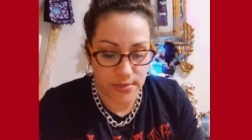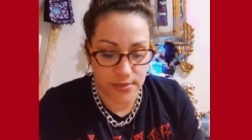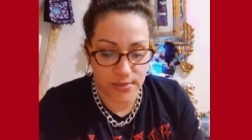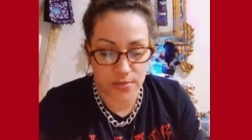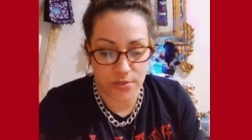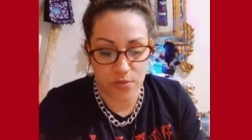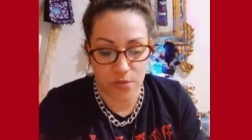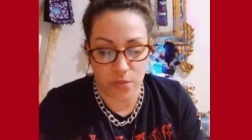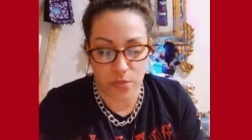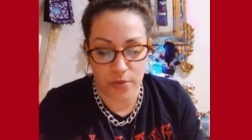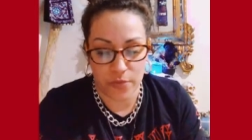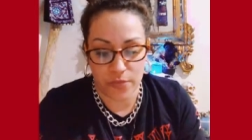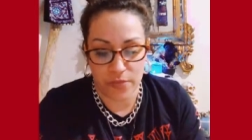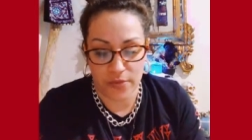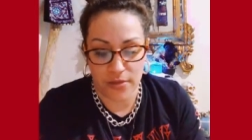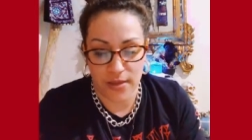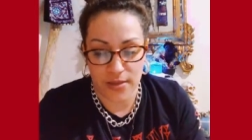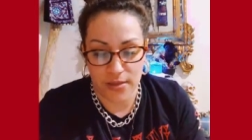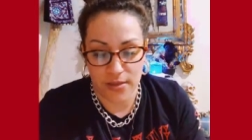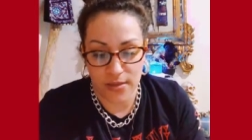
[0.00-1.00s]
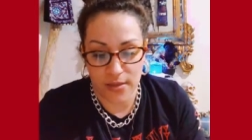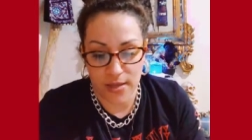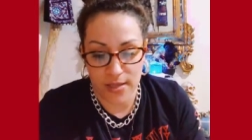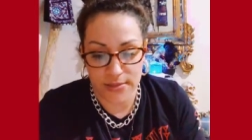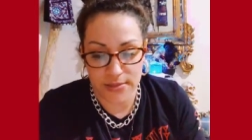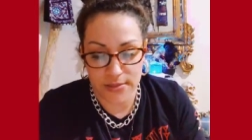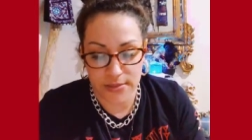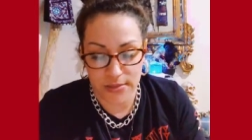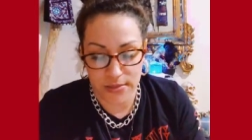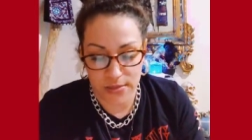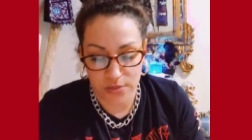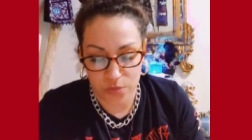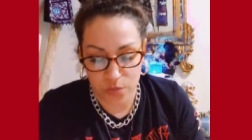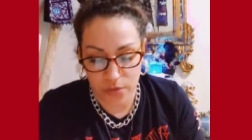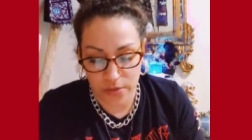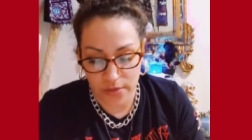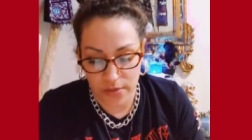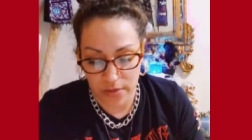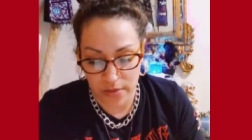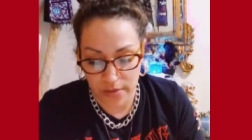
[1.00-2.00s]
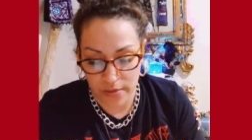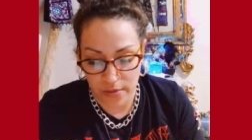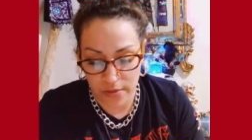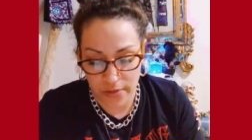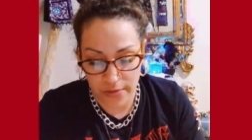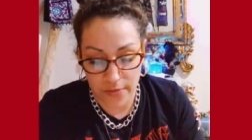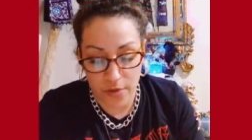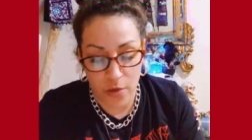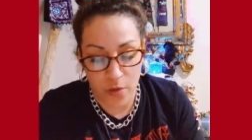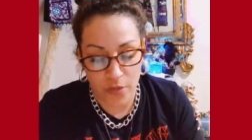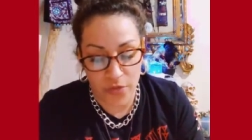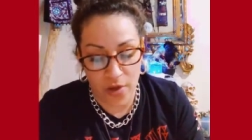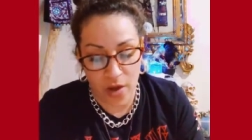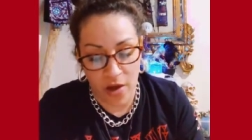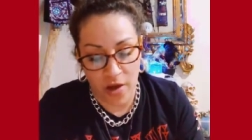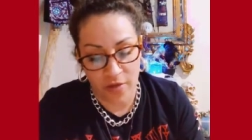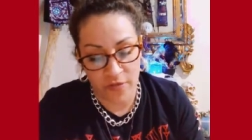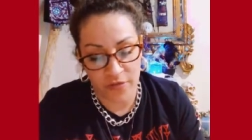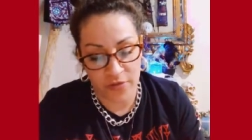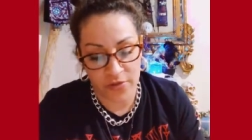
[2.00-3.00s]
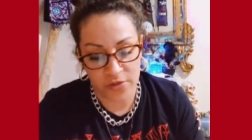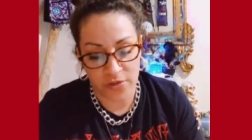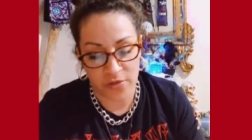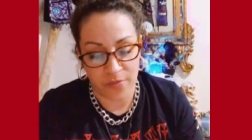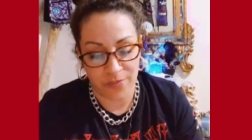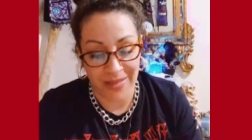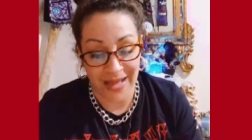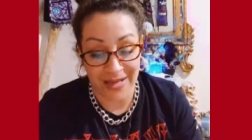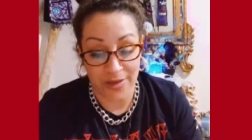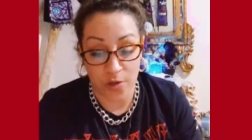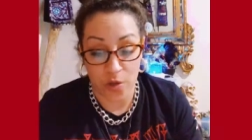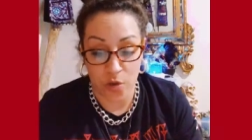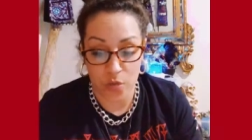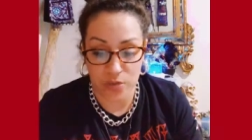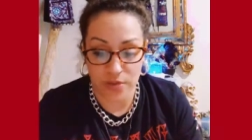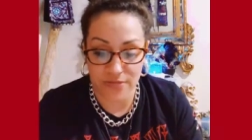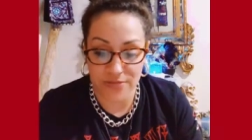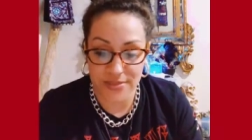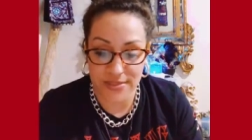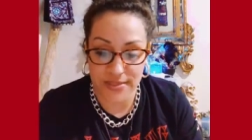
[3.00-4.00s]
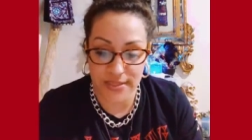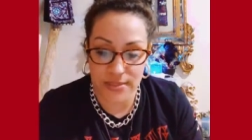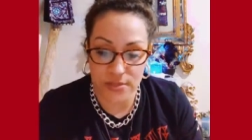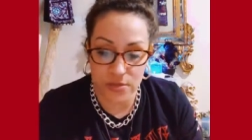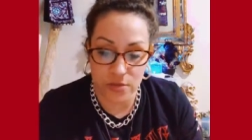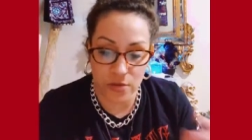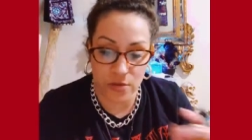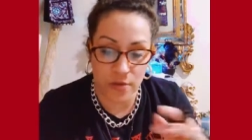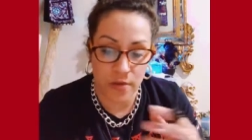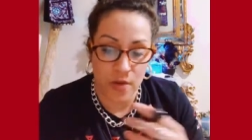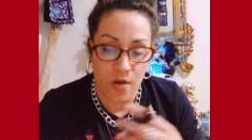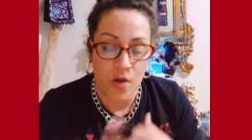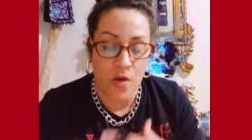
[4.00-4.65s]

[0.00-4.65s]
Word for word: It's the one with, uh, I did this one, uh, oh, the offering to the black goat of Azazel.